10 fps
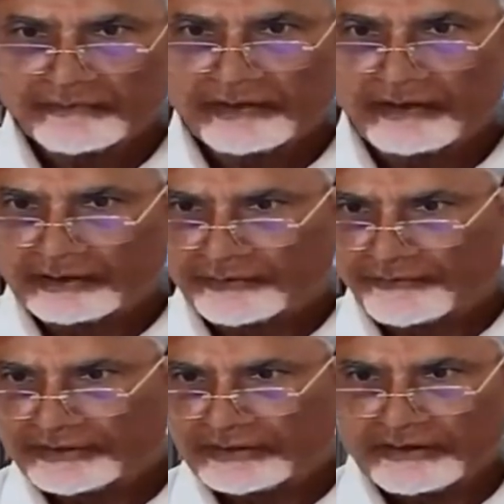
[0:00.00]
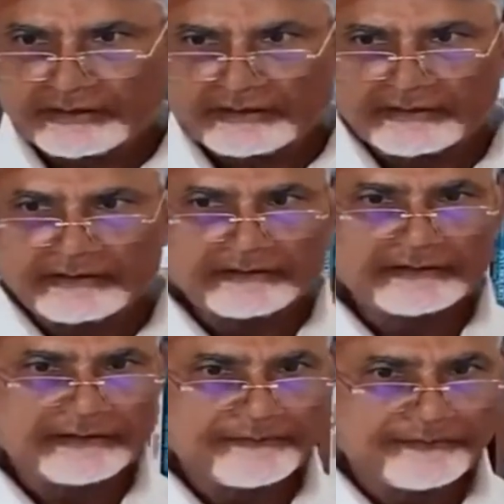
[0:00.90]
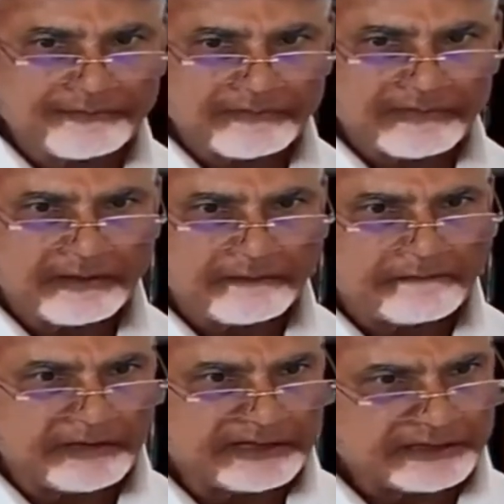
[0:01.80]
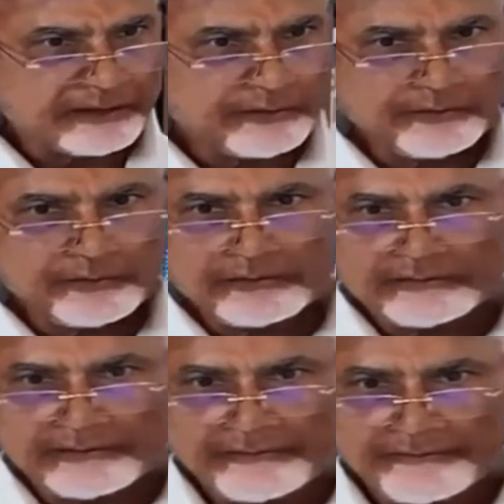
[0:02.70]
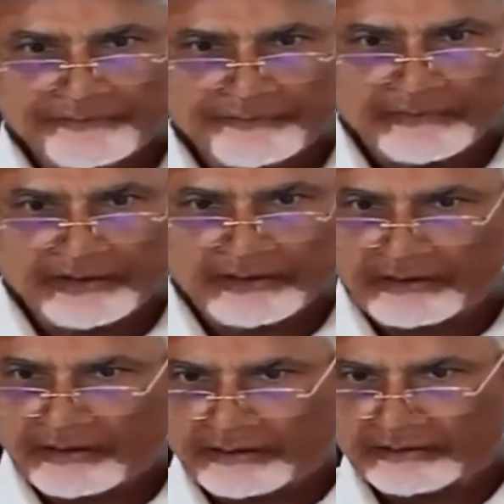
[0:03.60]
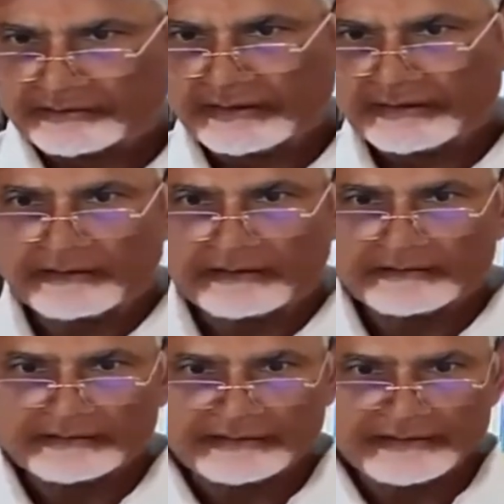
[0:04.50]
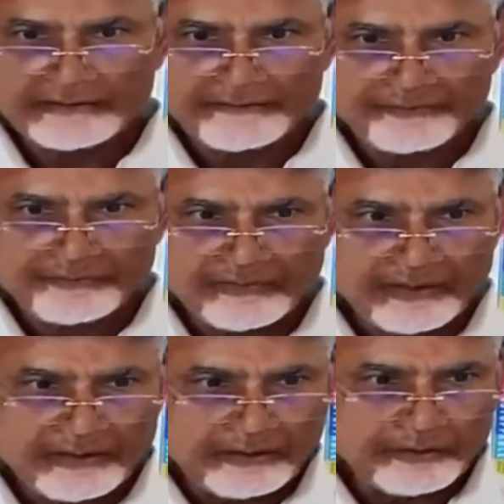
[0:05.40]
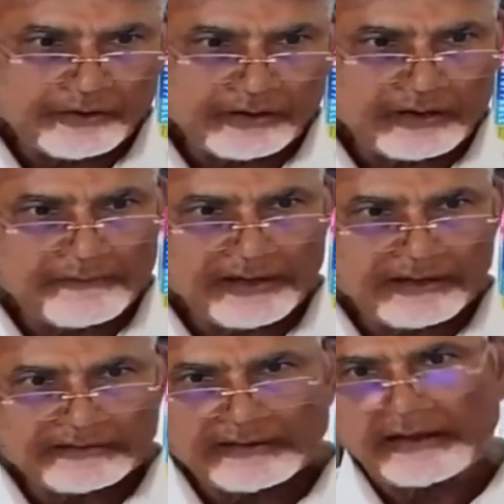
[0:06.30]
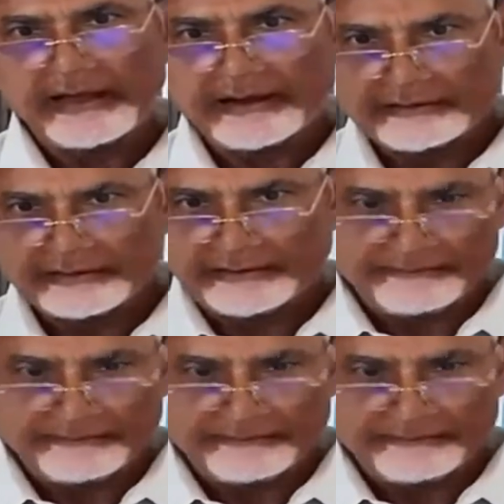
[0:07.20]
artificial intelligence, machine tools, data centers. You can imagine anything.